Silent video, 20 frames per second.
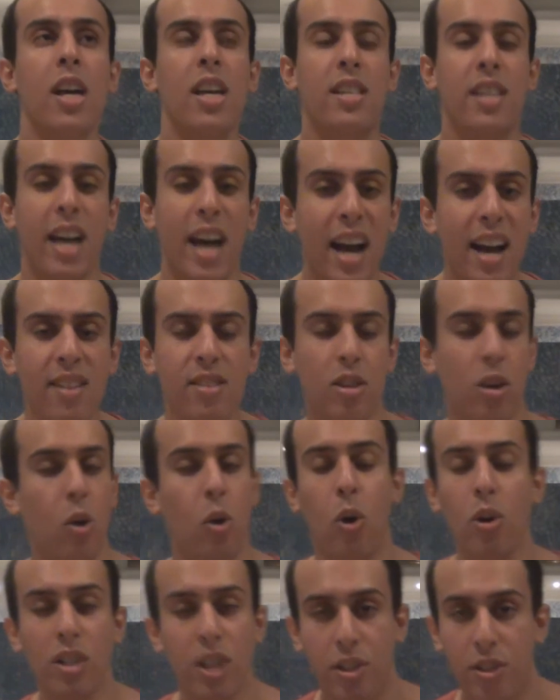it has
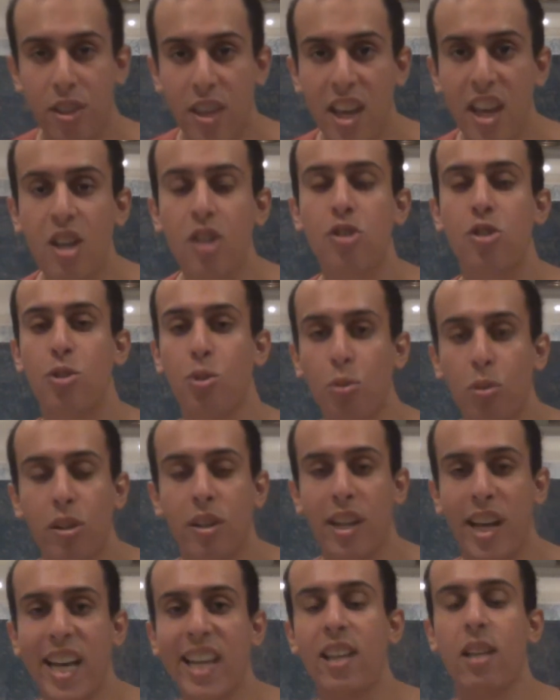all the things you
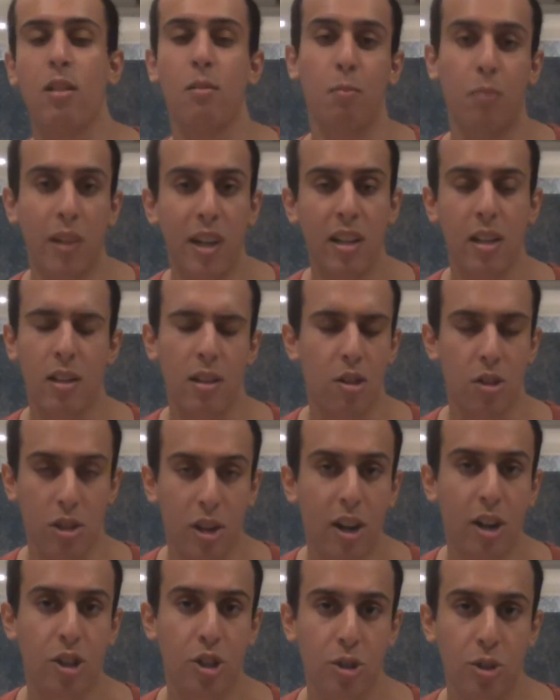like in
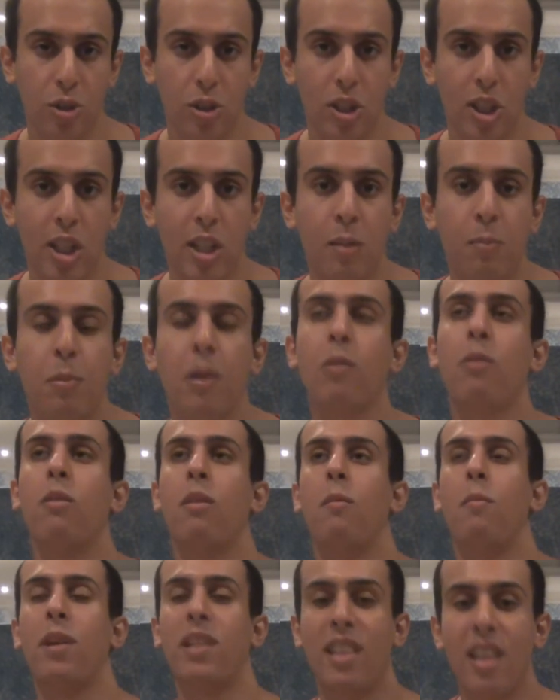Dark Souls,
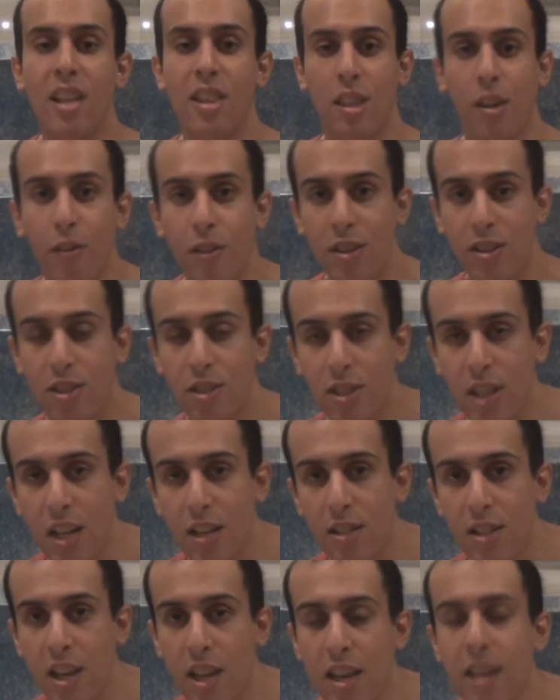but in a different
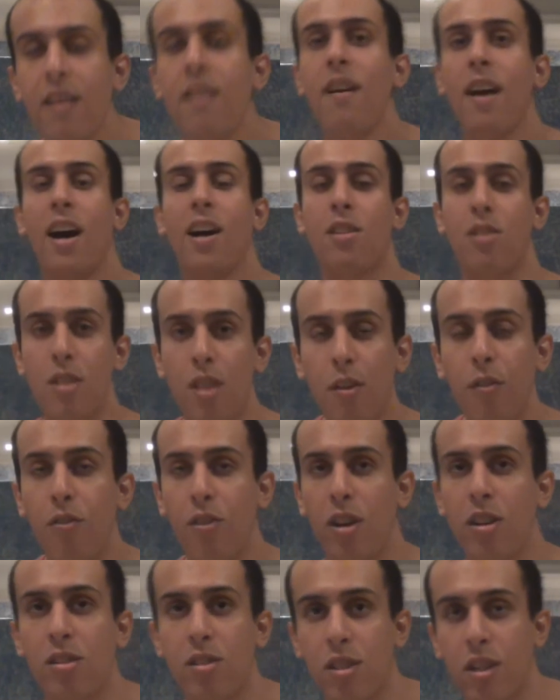setting, a
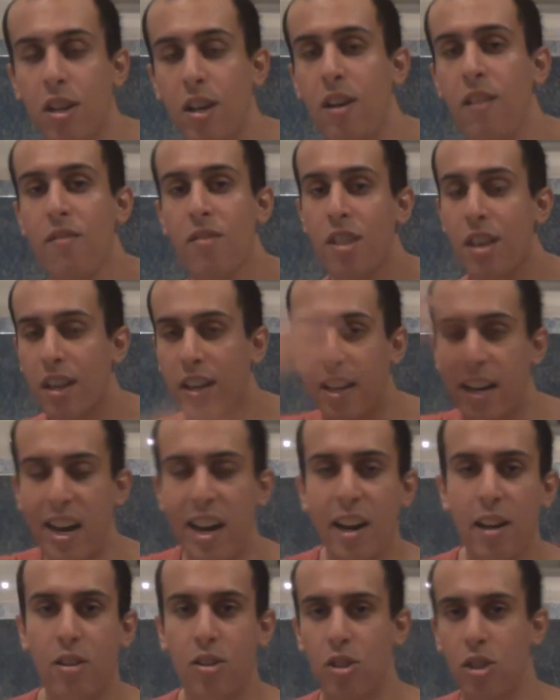different
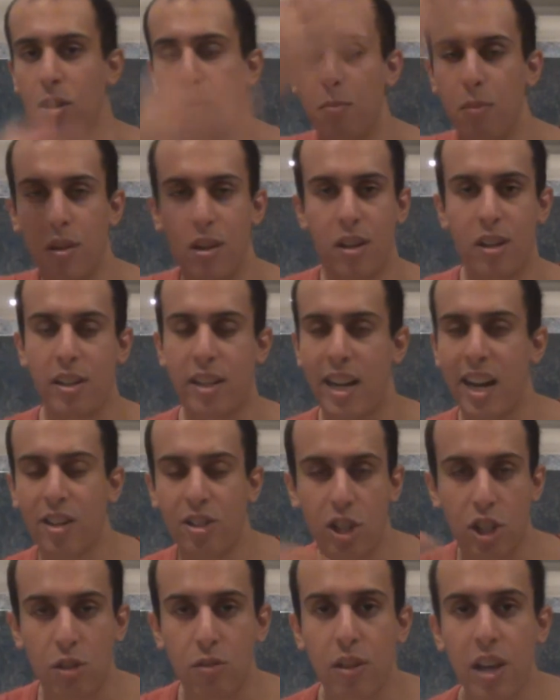character
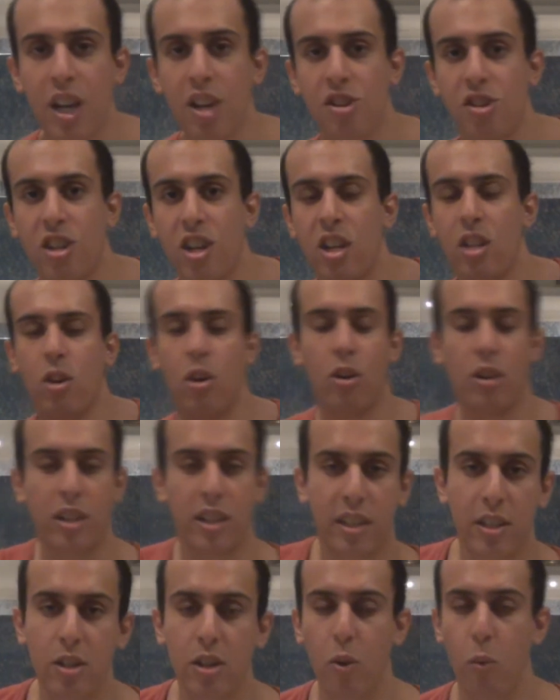creation,
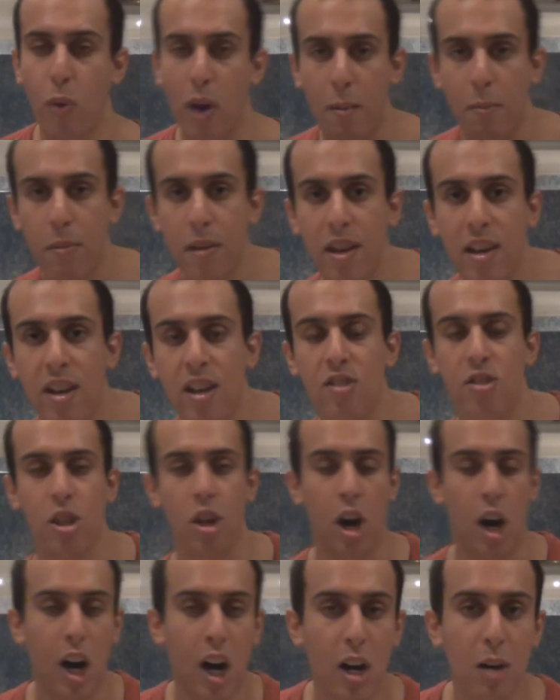or you know, weapons
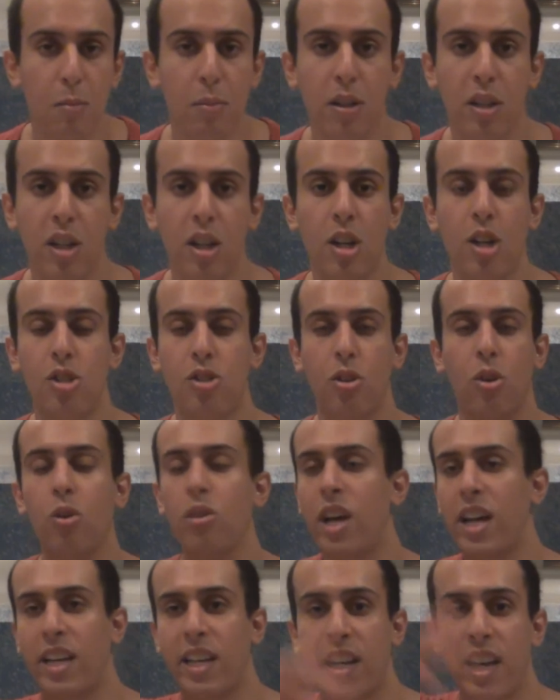and armors, all
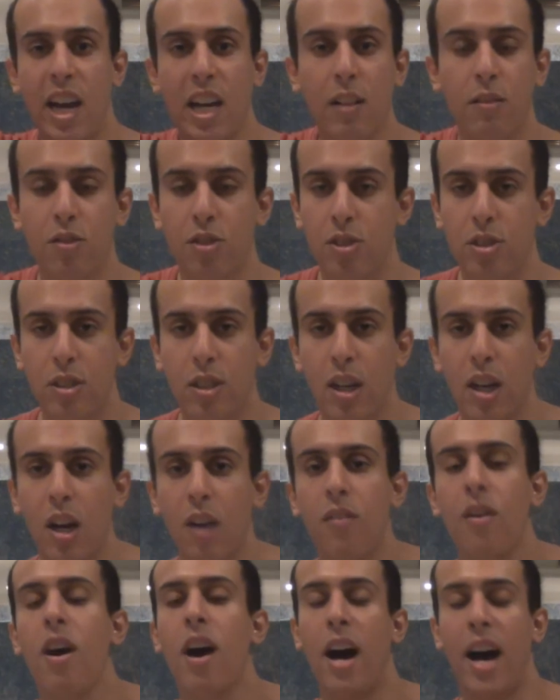that kind of
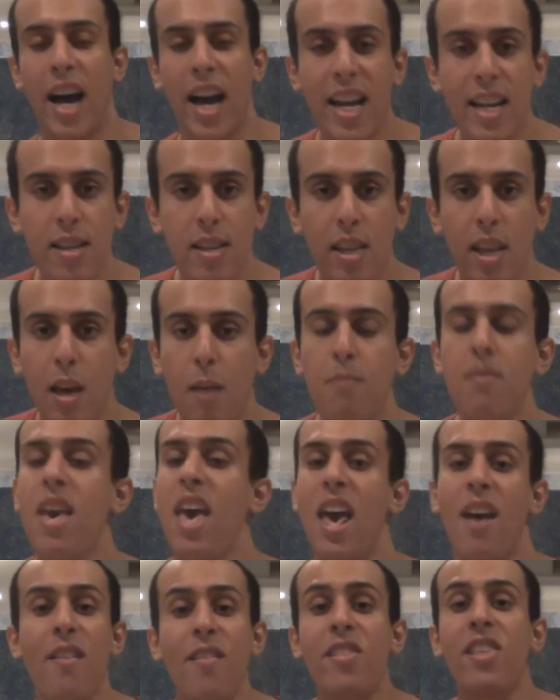stuff, items,
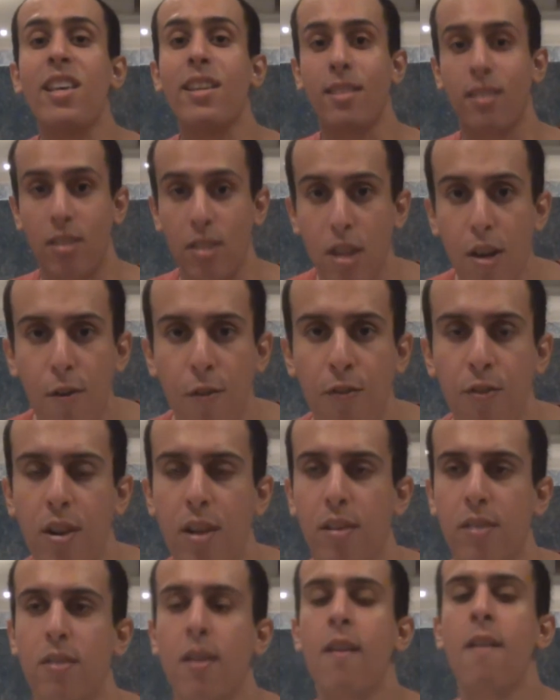everything's
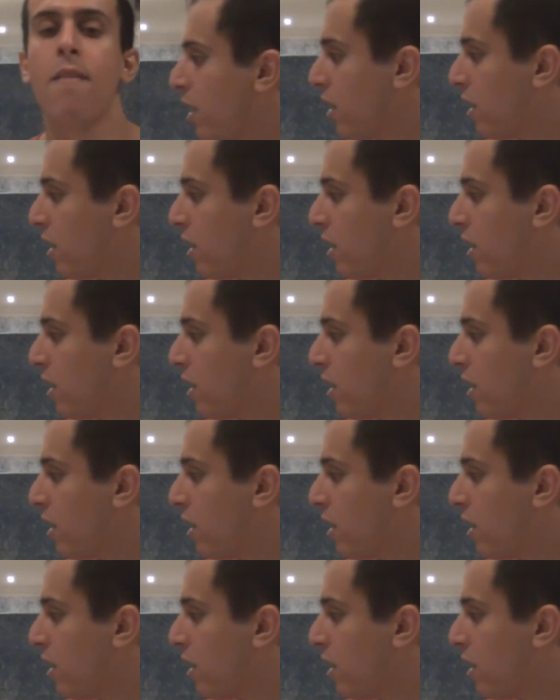different.